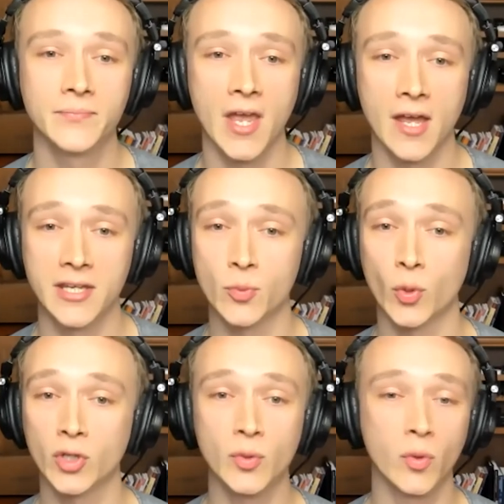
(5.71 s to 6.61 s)
Uh, he's
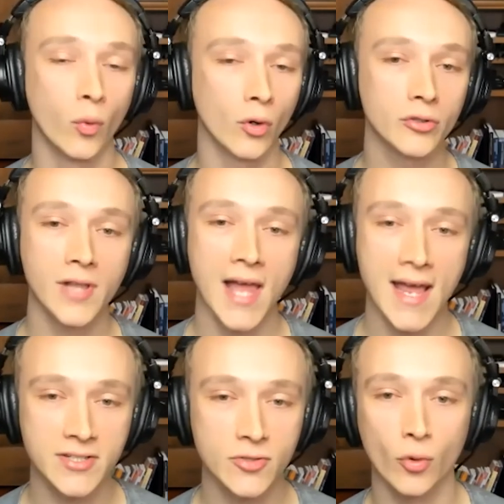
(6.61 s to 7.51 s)
worked with world-class
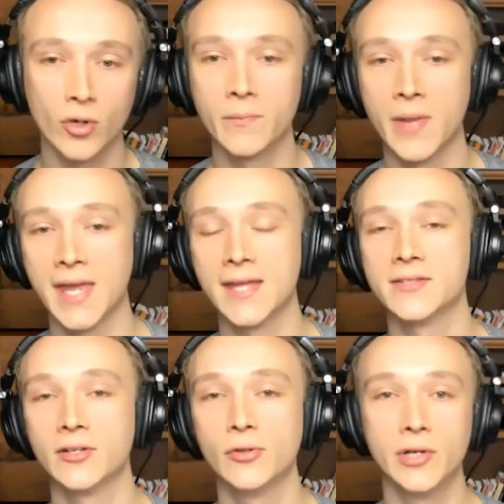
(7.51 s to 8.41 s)
touring bands,
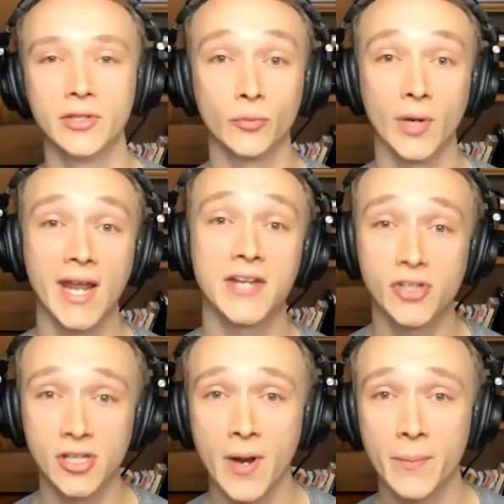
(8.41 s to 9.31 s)
including the Red Hot Chili
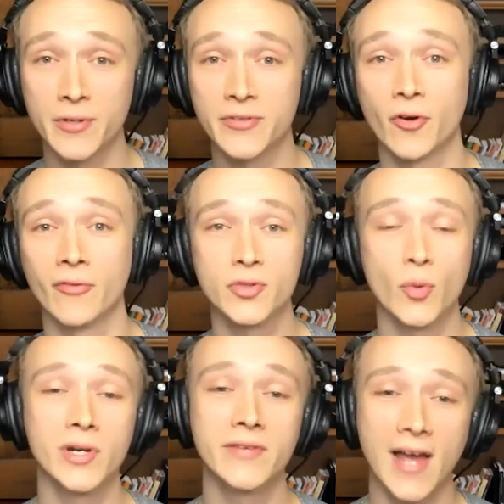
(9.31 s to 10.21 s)
Peppers for over
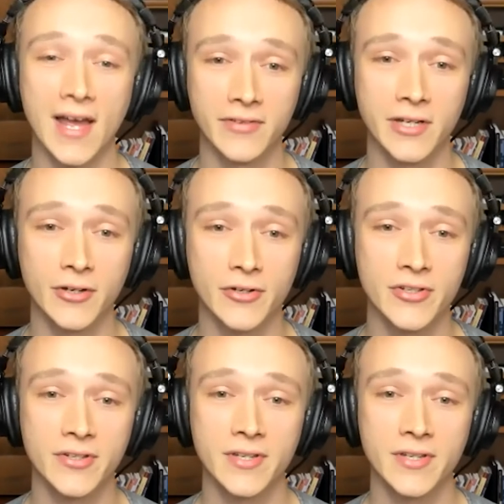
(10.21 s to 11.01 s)
25 years.